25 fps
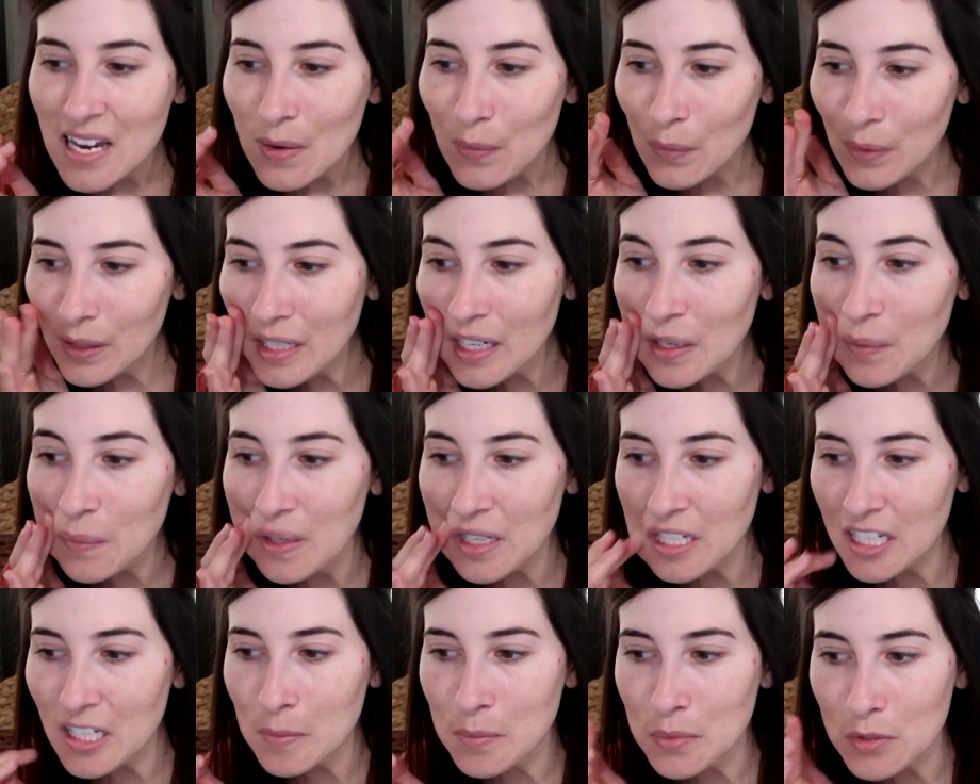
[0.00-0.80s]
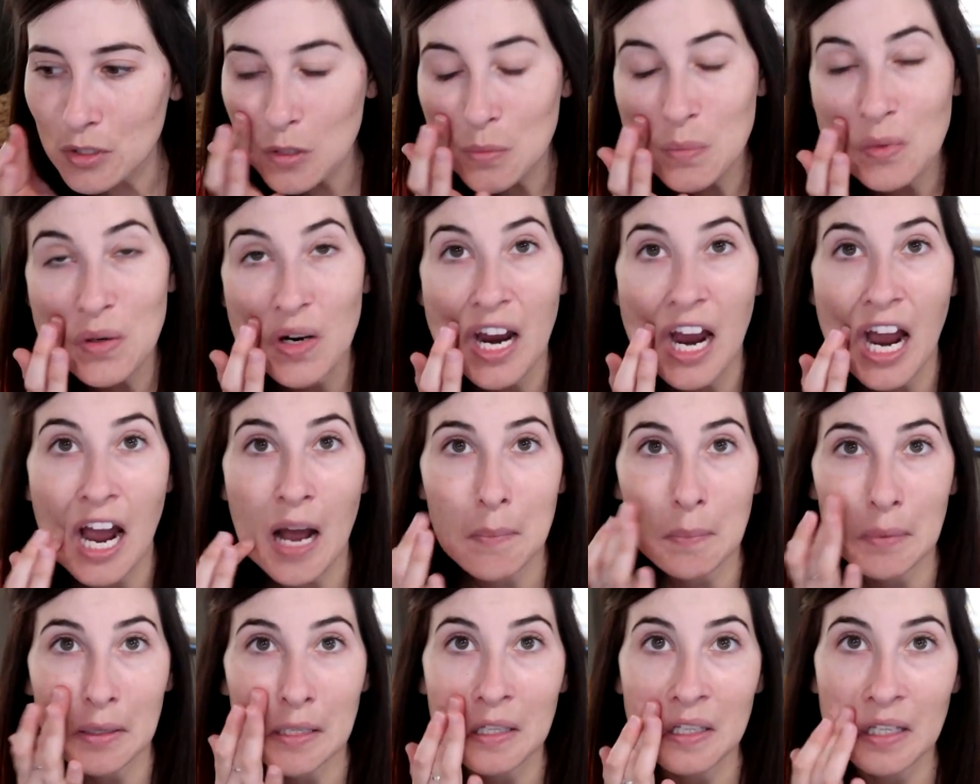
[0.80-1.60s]
when I wake up super
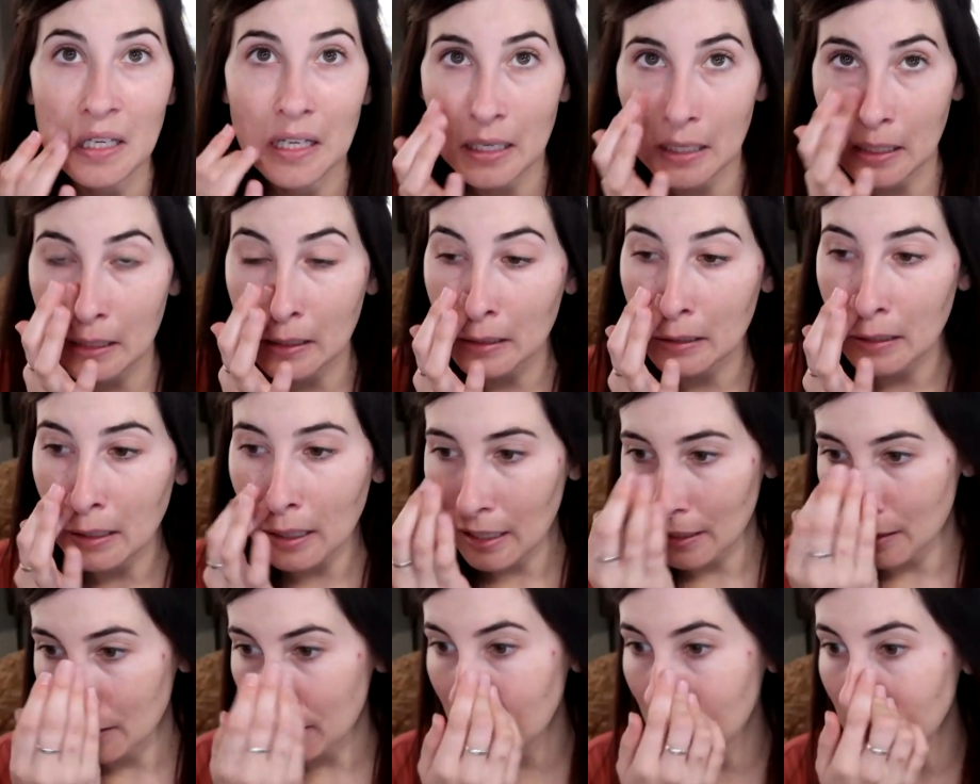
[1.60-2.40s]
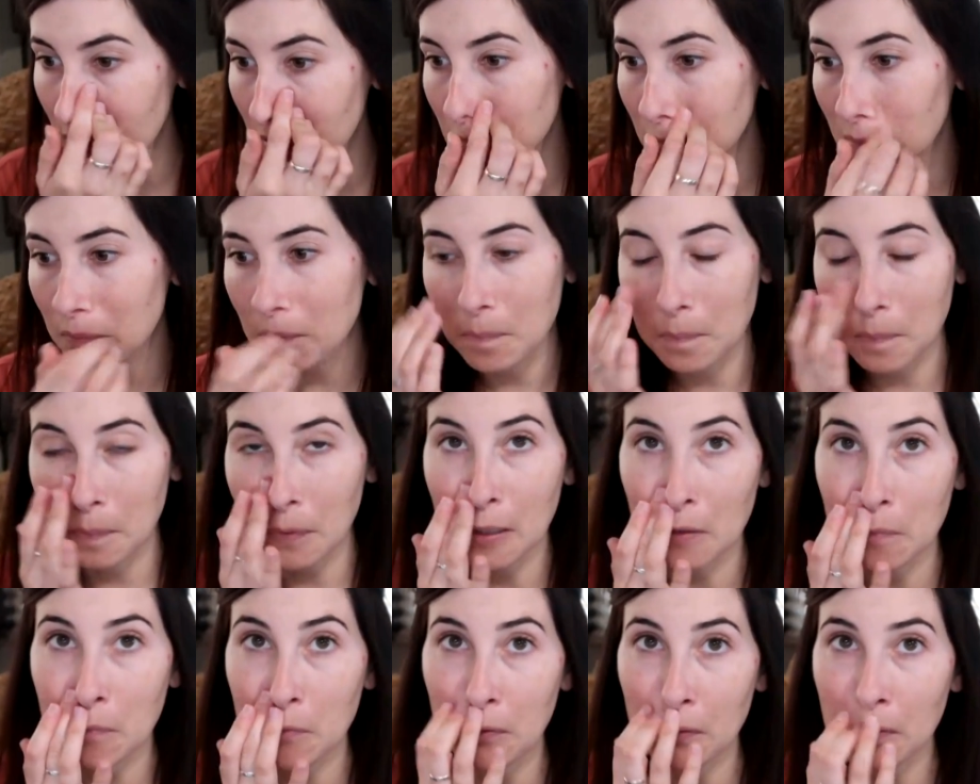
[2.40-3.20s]
happy, and I think
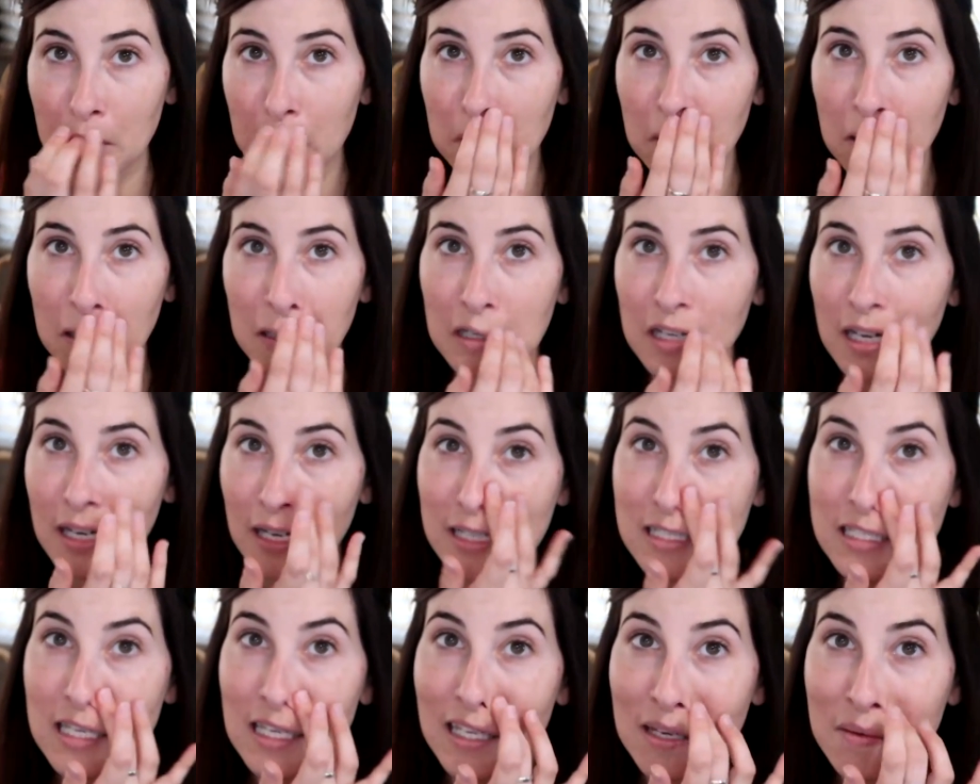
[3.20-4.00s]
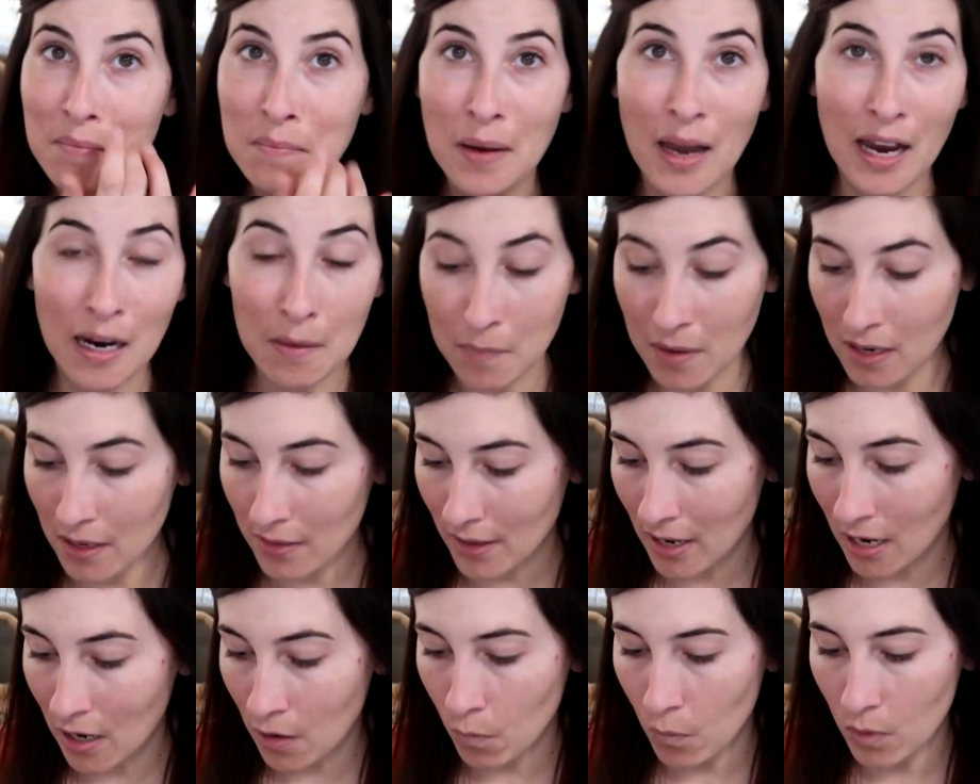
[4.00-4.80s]
people are kind of taken back by
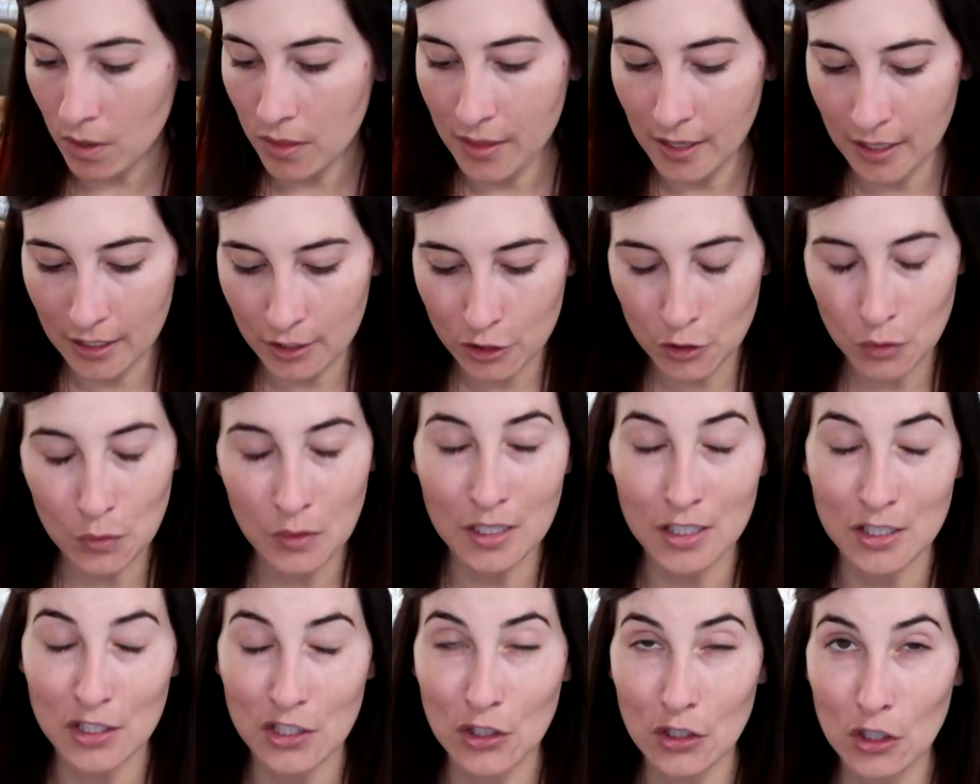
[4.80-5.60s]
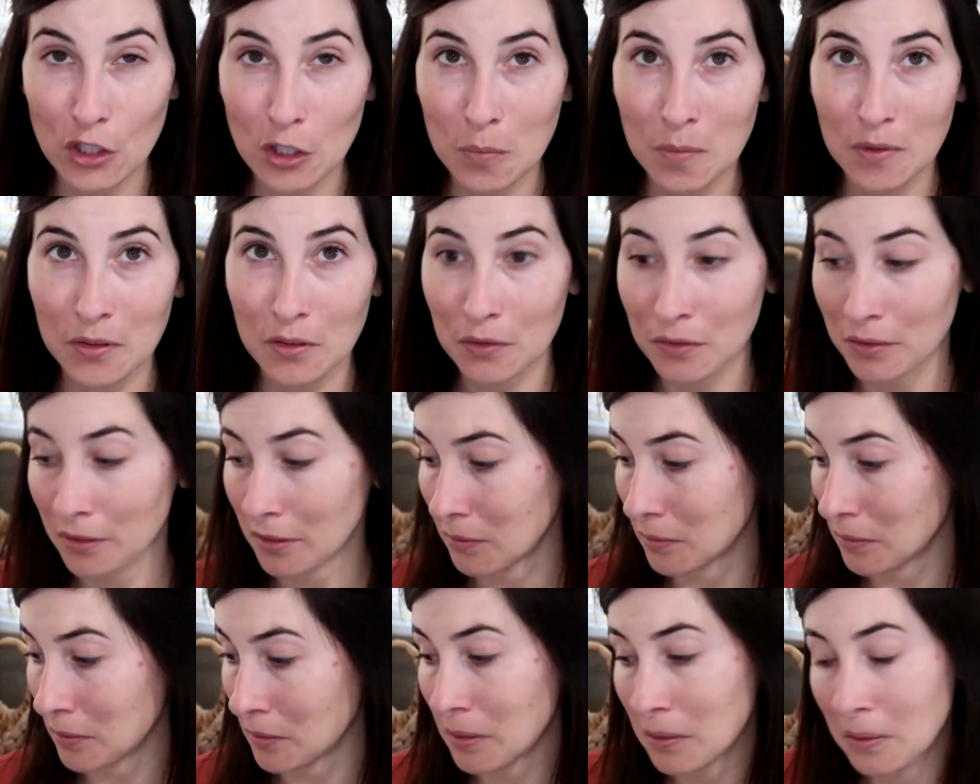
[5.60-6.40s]
that when they do get to know me and they're
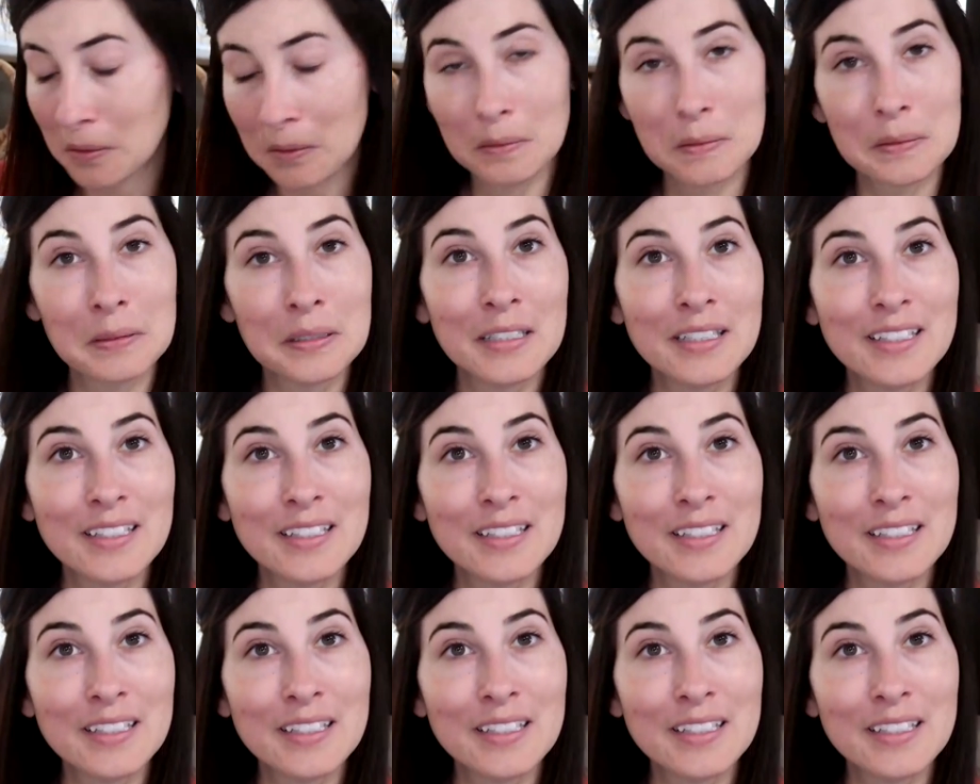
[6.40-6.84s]
like, oh,